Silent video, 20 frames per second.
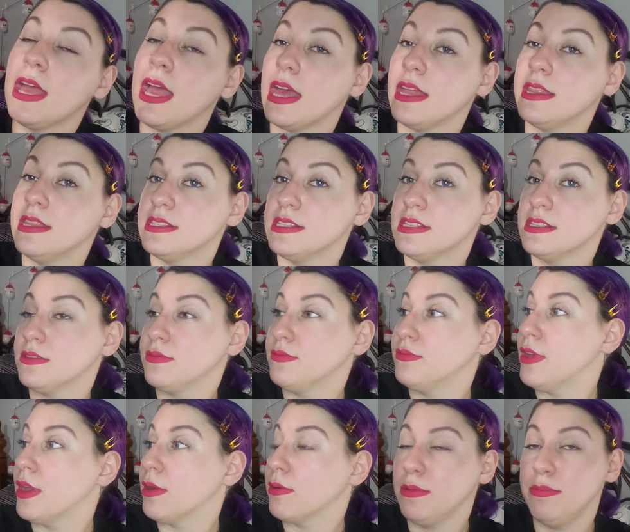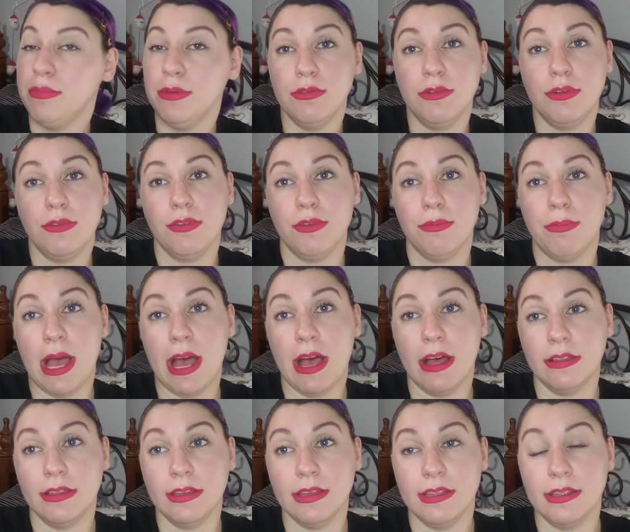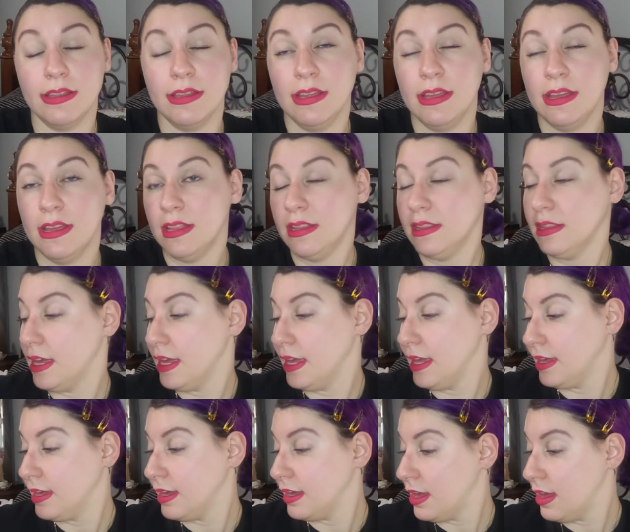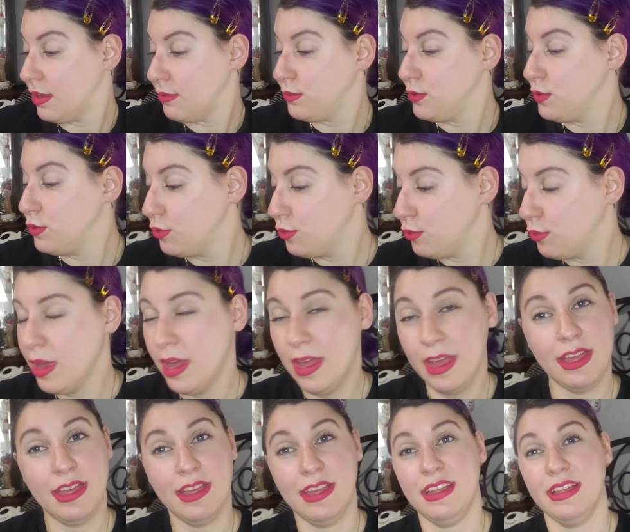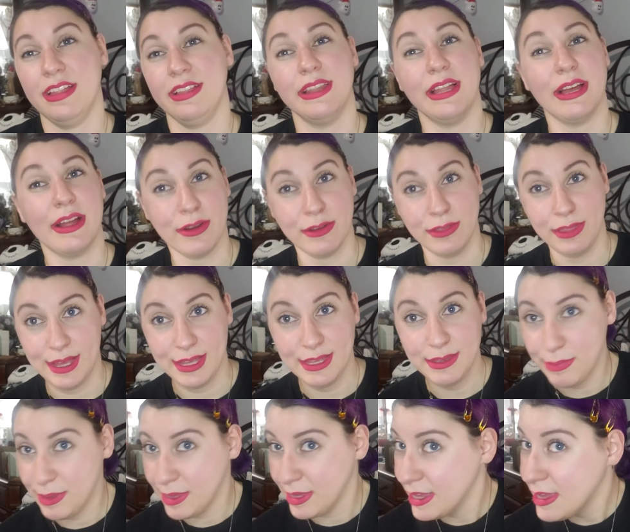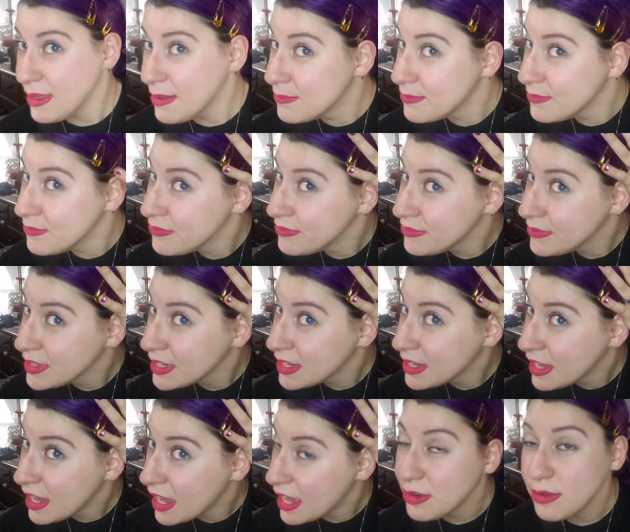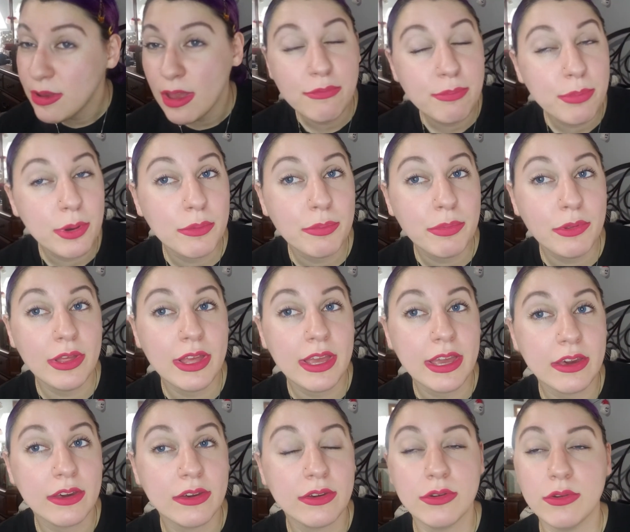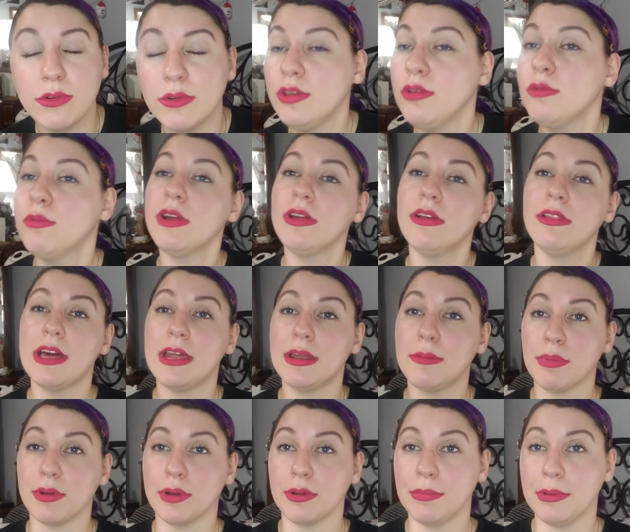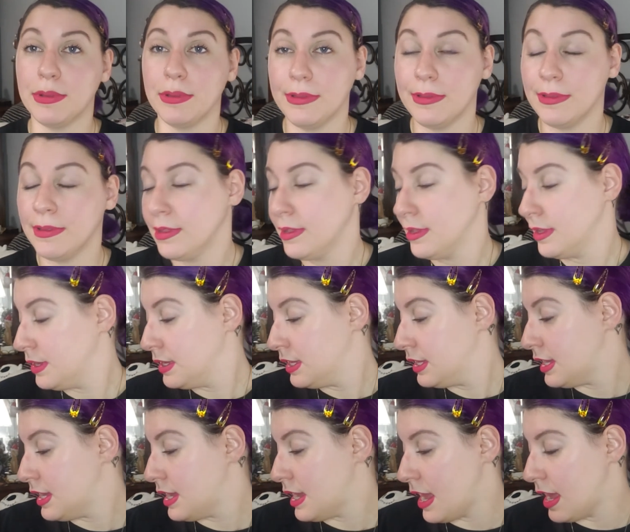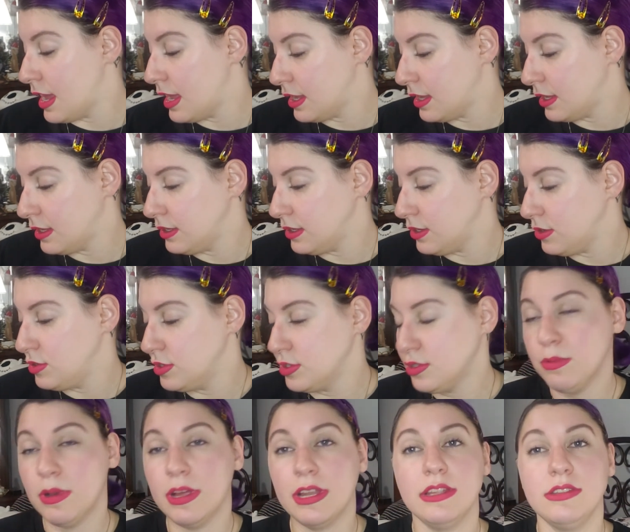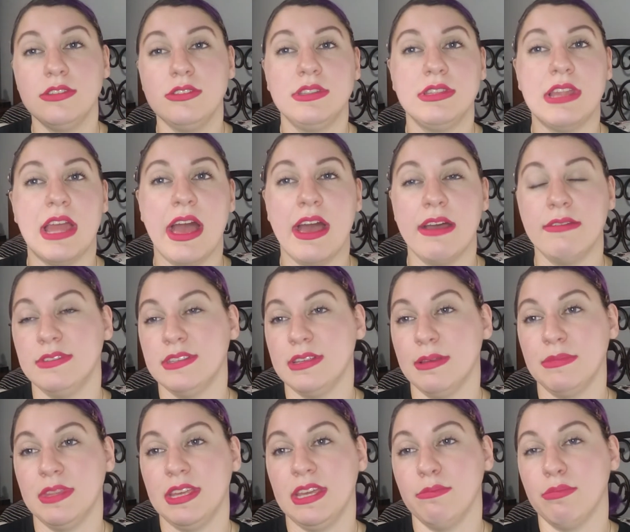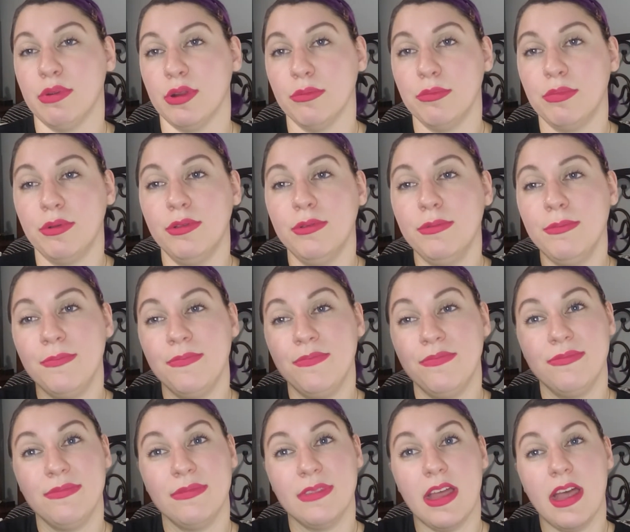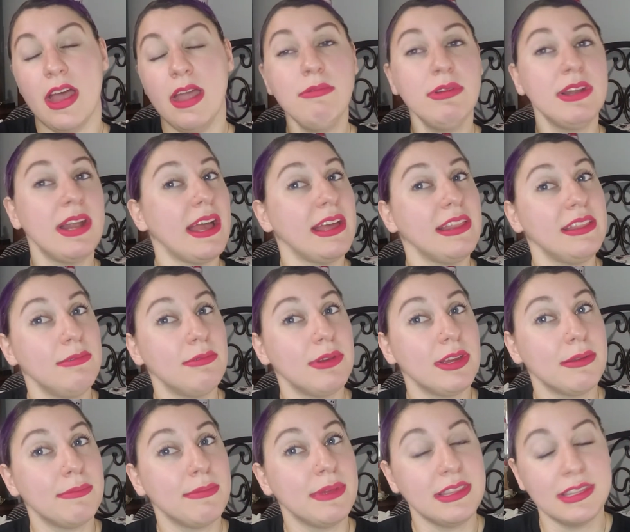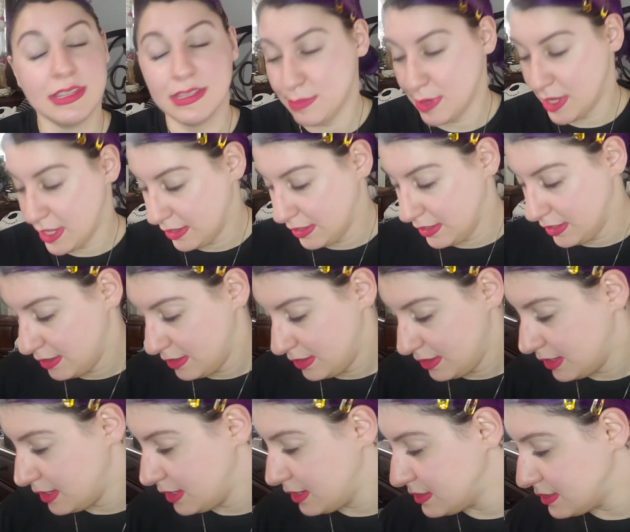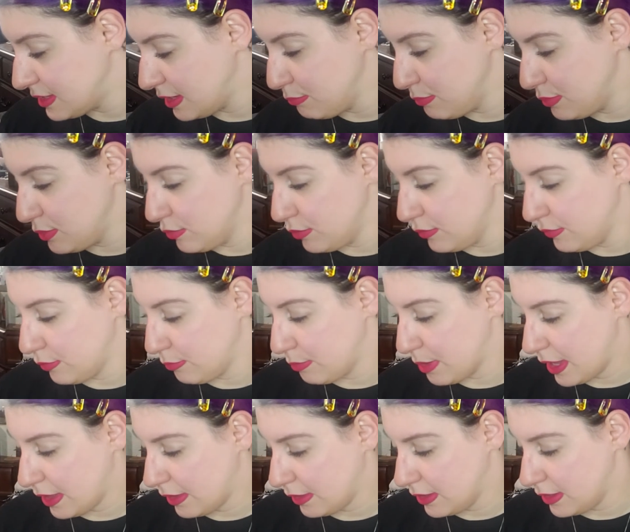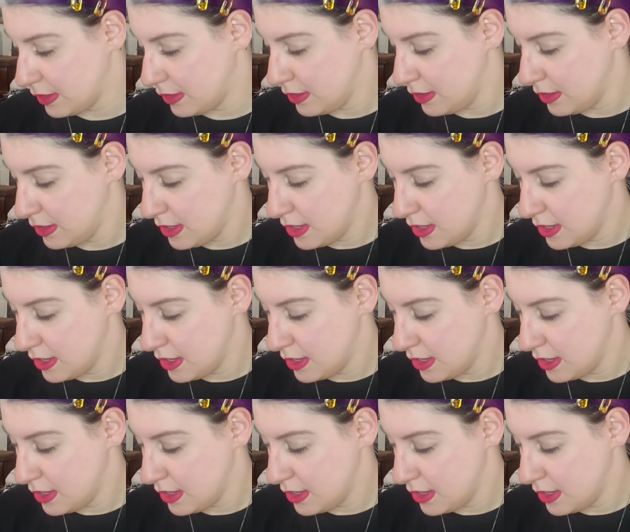And this is a very beautiful palette. Like, if you are like me and you have purple hair, or you wear a lot of purple and you just want to have something purple, I would highly recommend this palette. It is a beautiful palette.